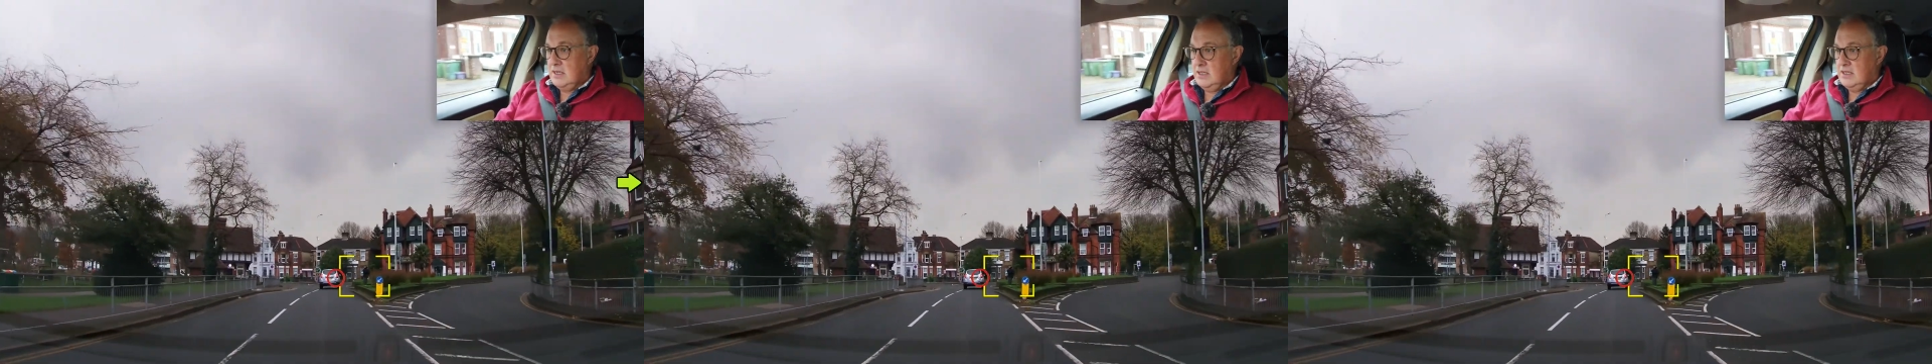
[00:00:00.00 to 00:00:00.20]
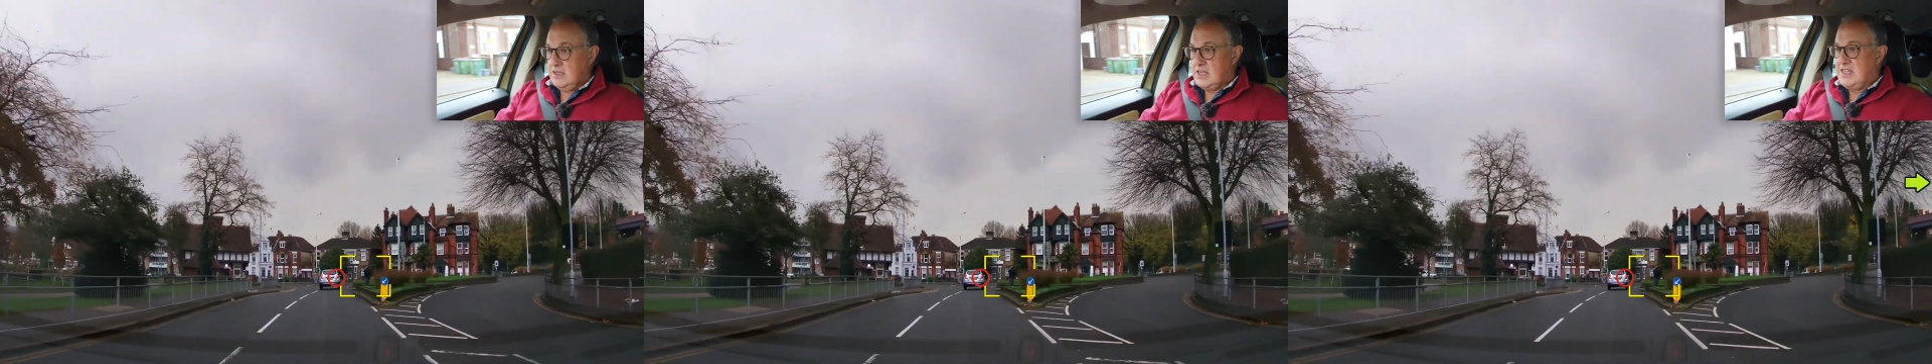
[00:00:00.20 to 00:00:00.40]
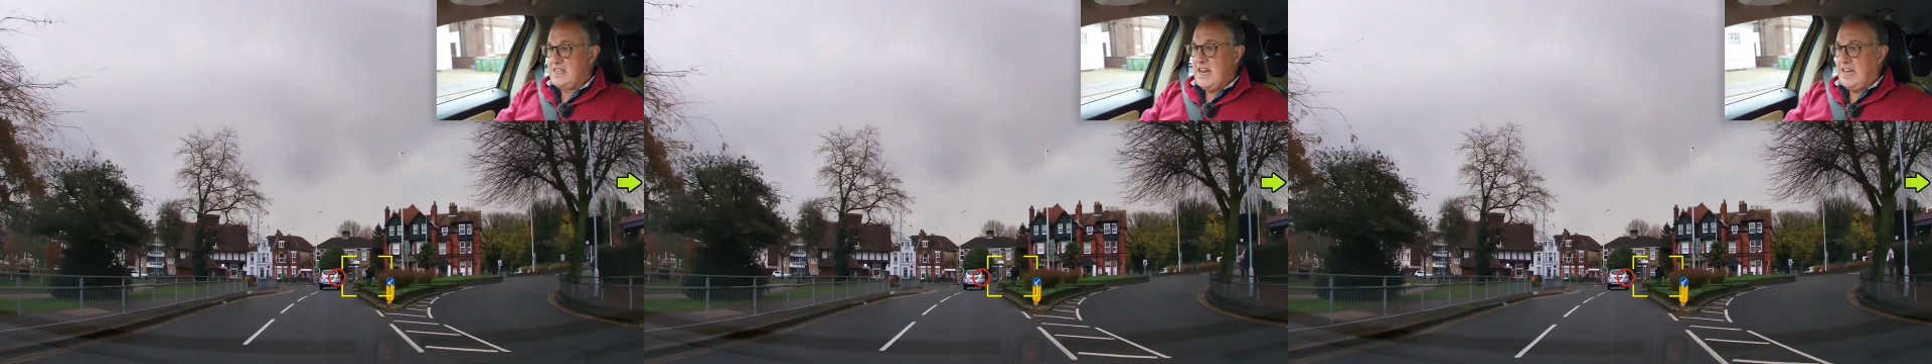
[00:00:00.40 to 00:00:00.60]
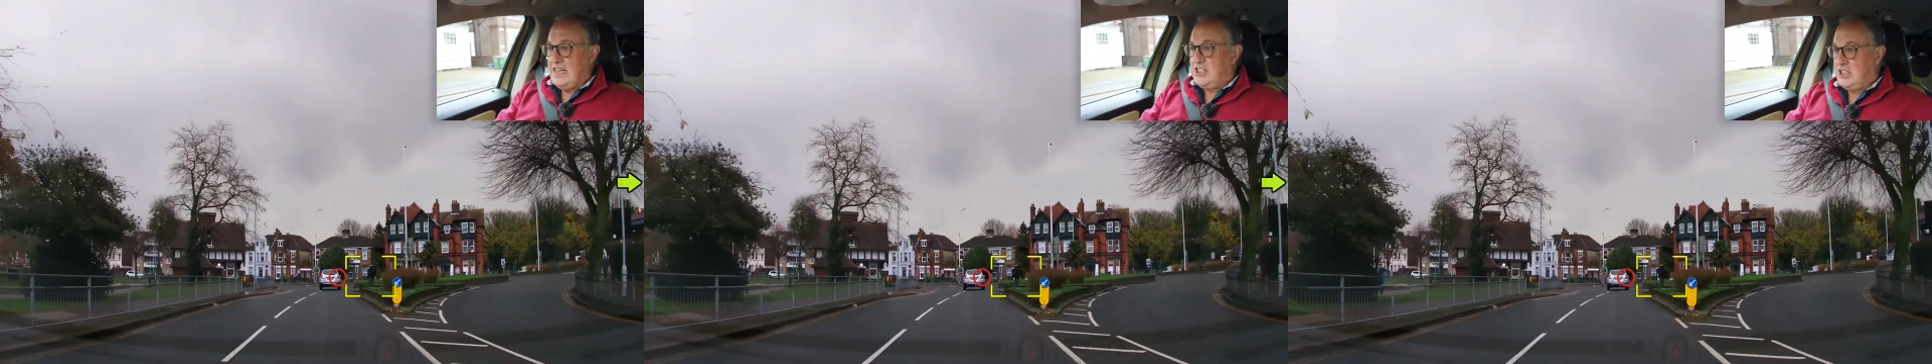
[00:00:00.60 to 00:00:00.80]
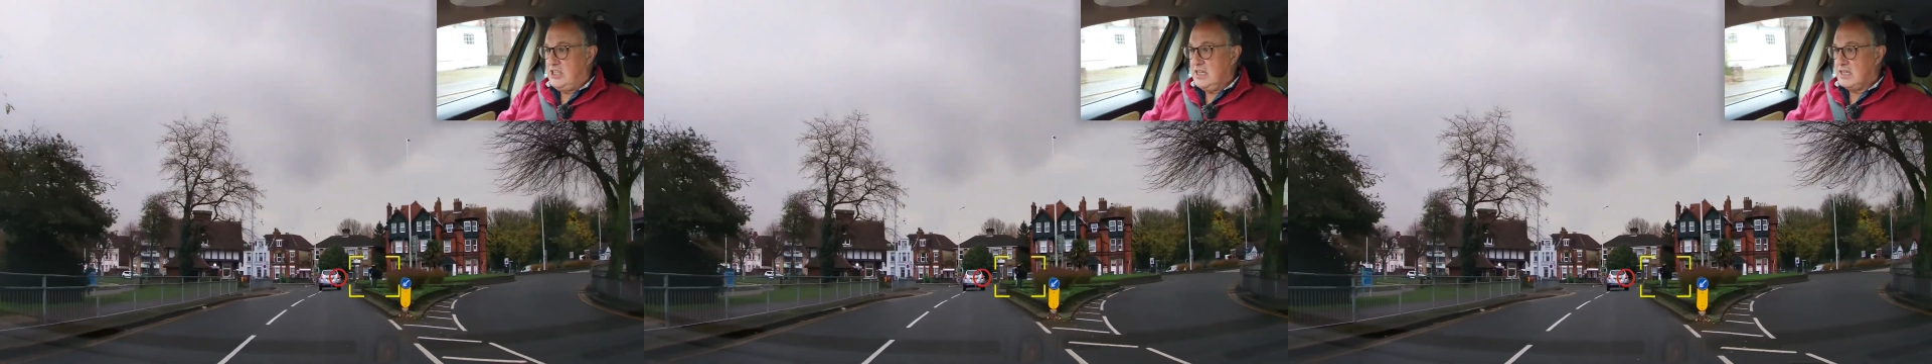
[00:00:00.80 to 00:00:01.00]
The
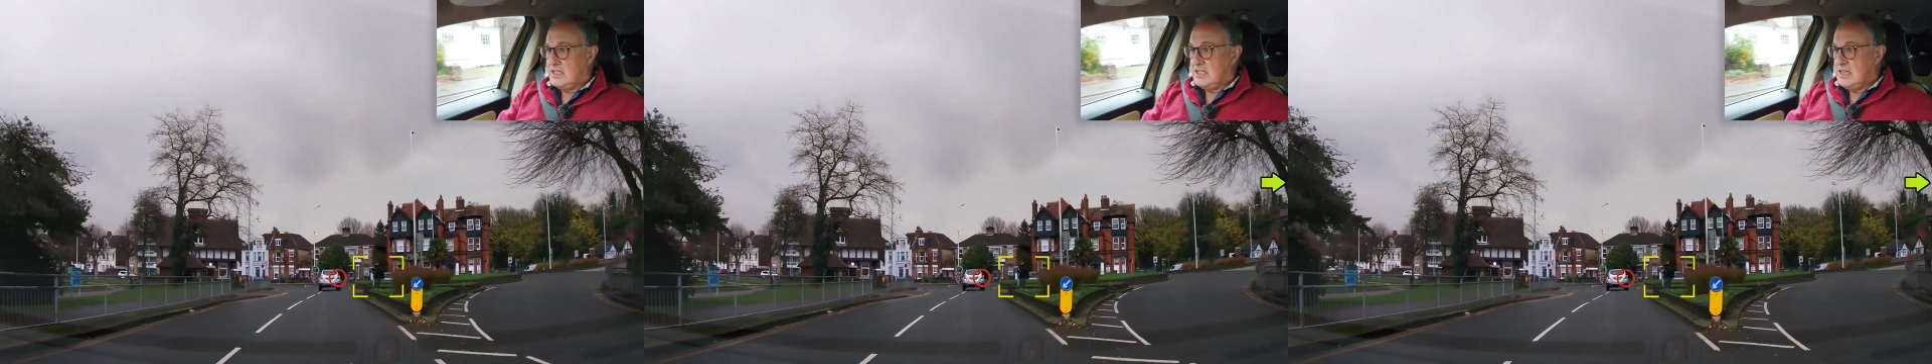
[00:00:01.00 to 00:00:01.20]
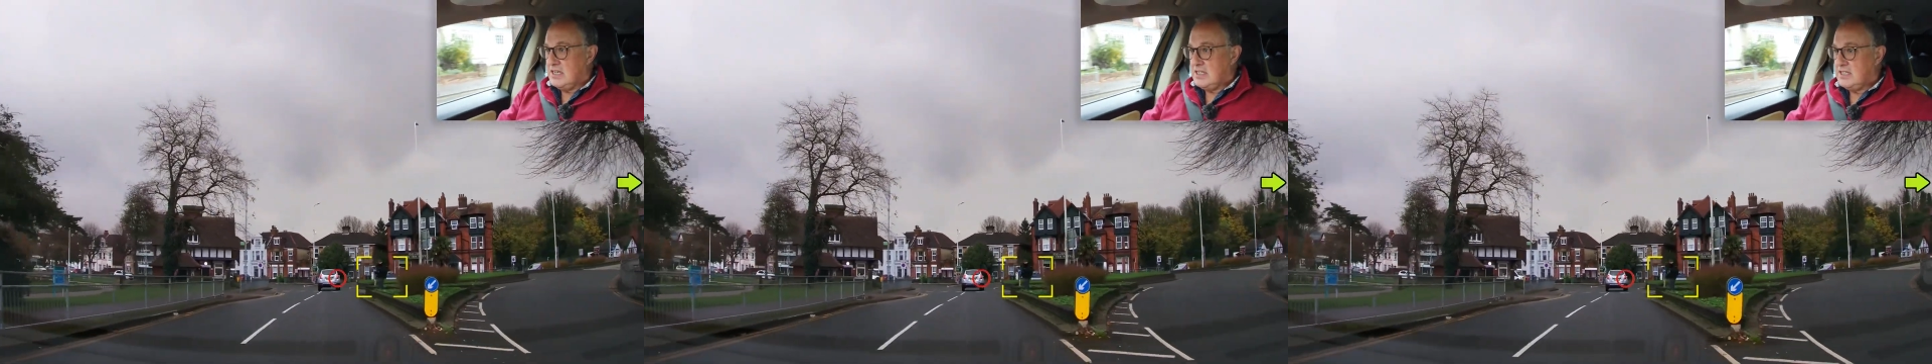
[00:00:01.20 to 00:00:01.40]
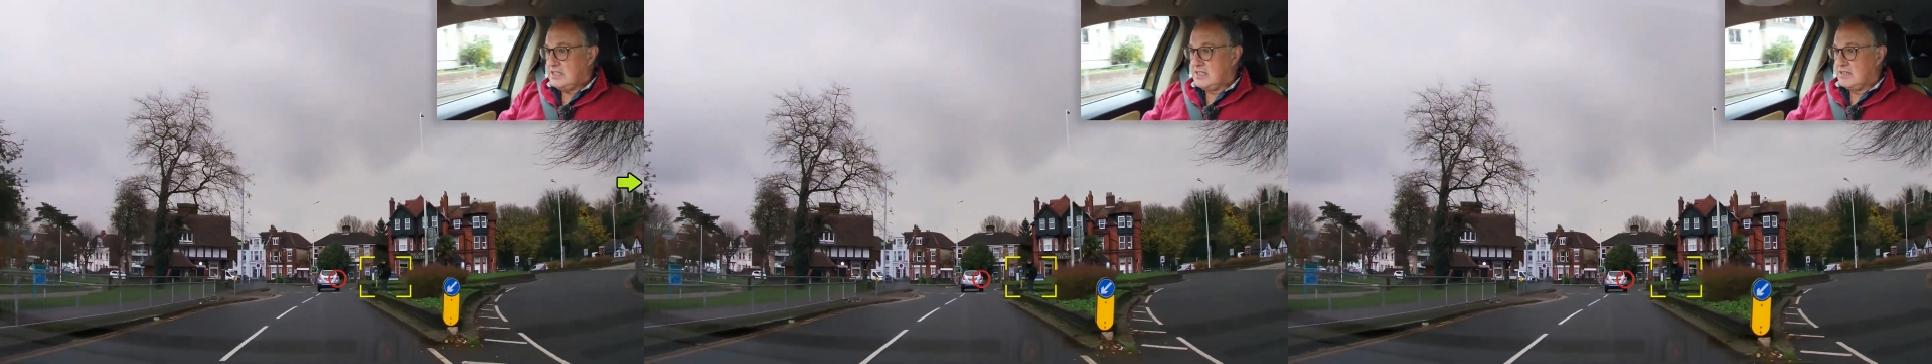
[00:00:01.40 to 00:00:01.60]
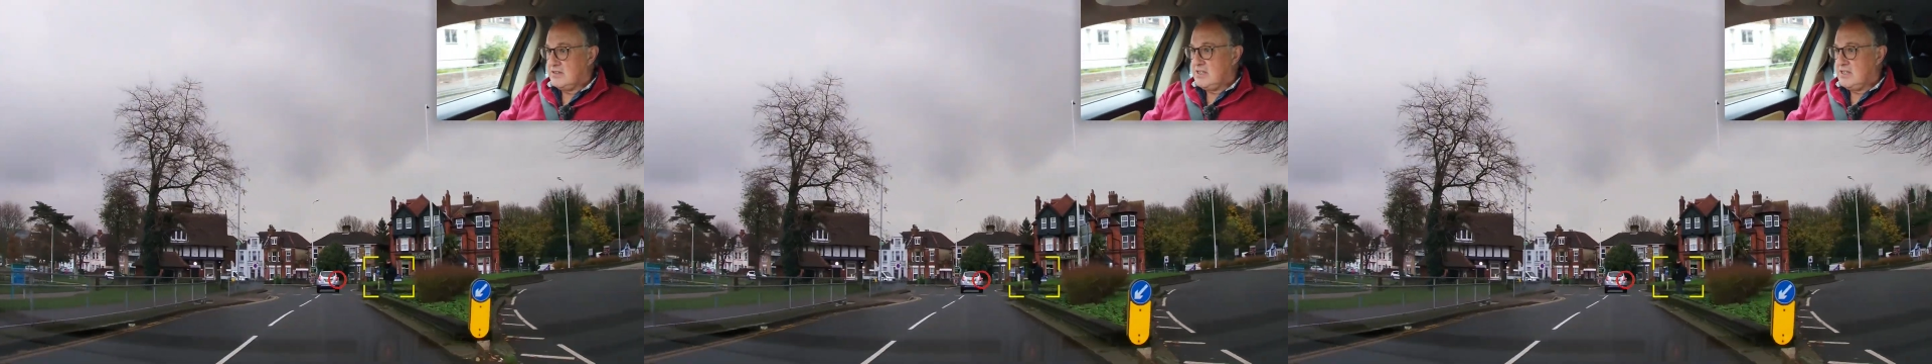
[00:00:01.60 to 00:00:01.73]
Dacia Duster